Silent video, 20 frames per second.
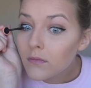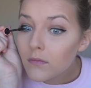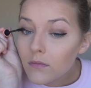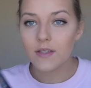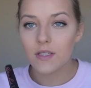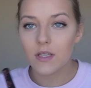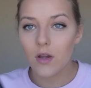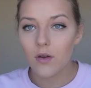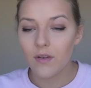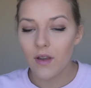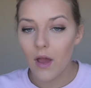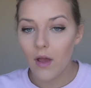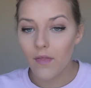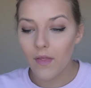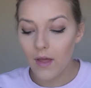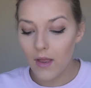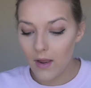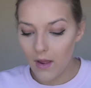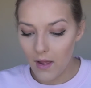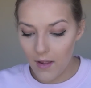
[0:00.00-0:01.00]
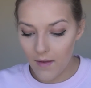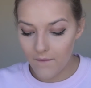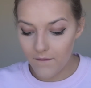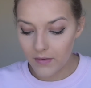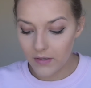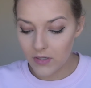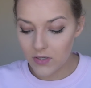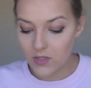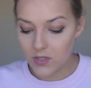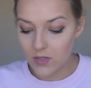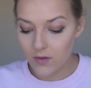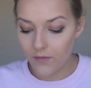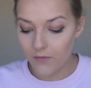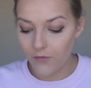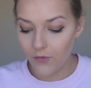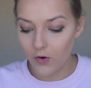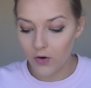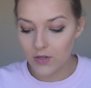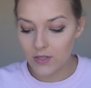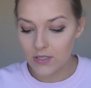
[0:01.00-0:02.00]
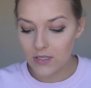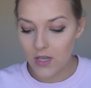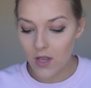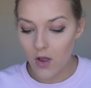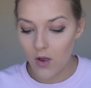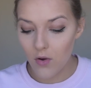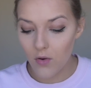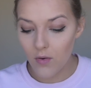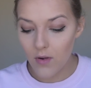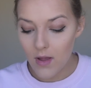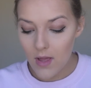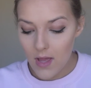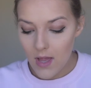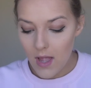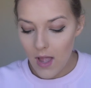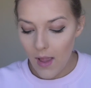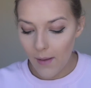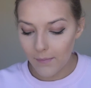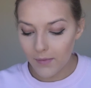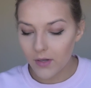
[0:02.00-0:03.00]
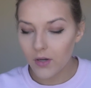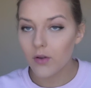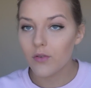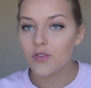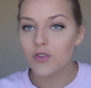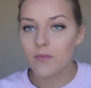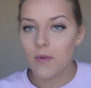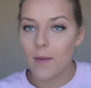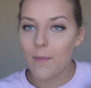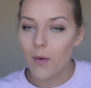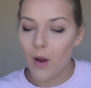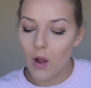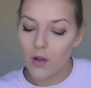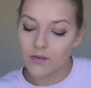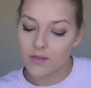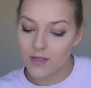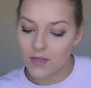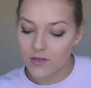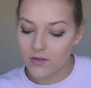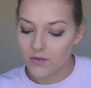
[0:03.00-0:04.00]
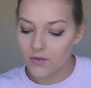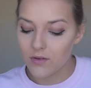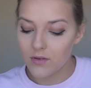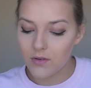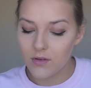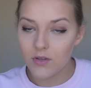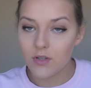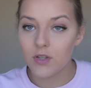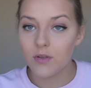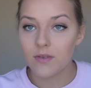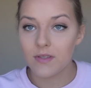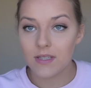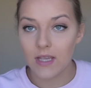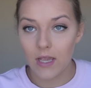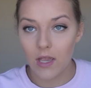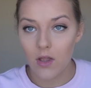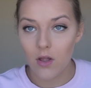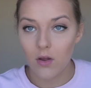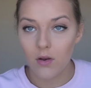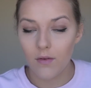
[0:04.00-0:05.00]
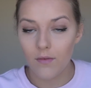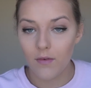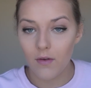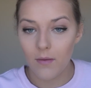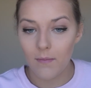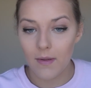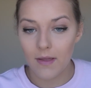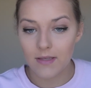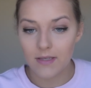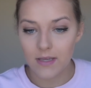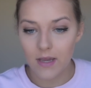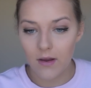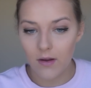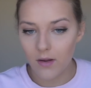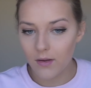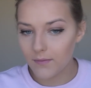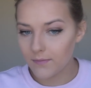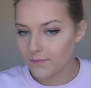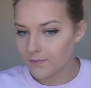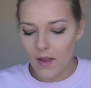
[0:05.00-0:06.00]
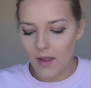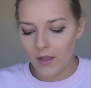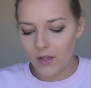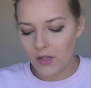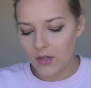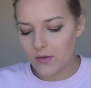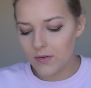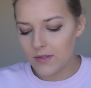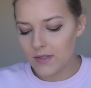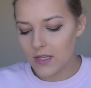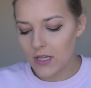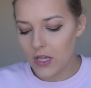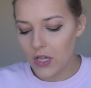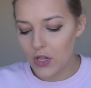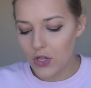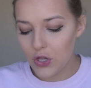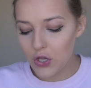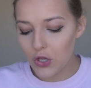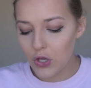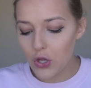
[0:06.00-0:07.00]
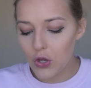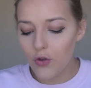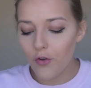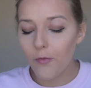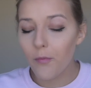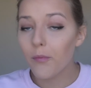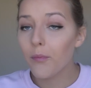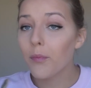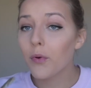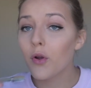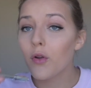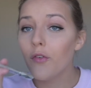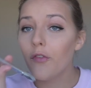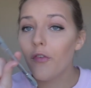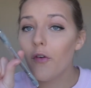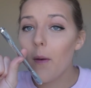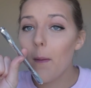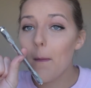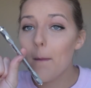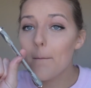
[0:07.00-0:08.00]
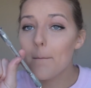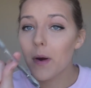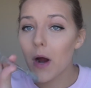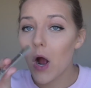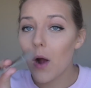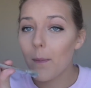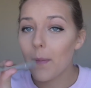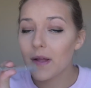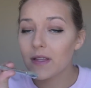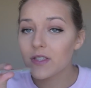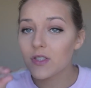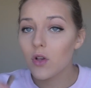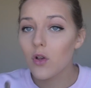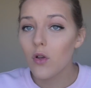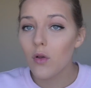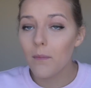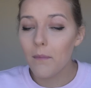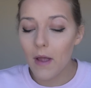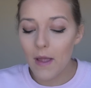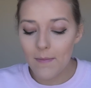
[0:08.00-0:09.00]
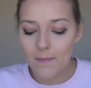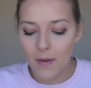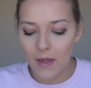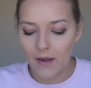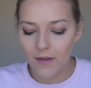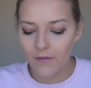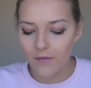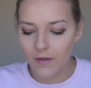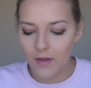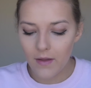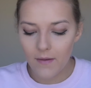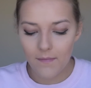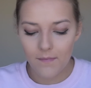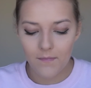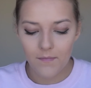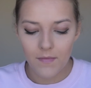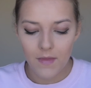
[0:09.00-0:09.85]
So now that I finished the first coat, I'm gonna go do my brows and then do a second coat of mascara. I use the Goof Proof Brow Pencil by Benefit,